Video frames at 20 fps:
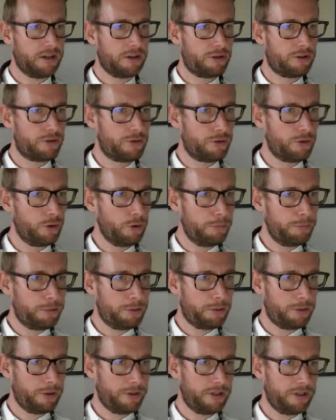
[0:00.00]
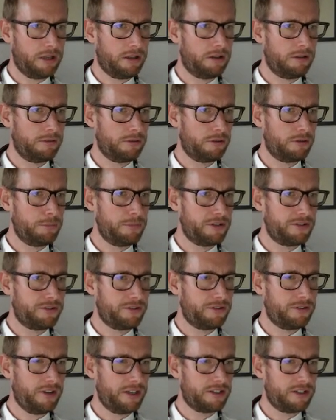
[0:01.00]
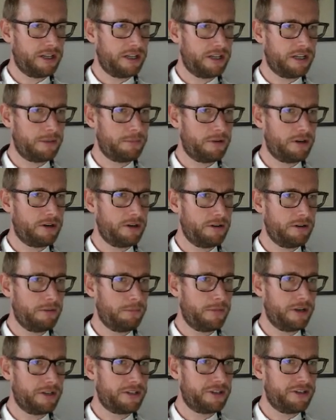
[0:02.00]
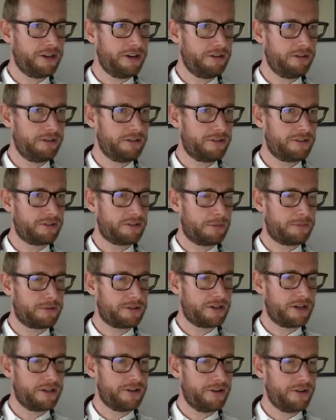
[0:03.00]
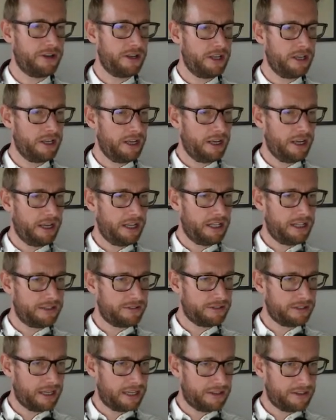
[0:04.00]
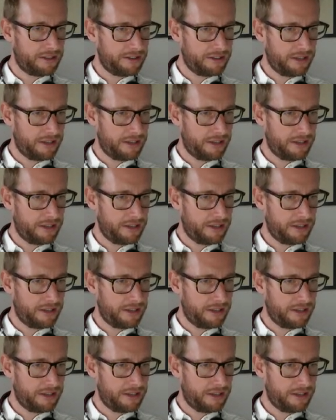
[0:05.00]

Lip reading: group is actually a number, material description. Let's get the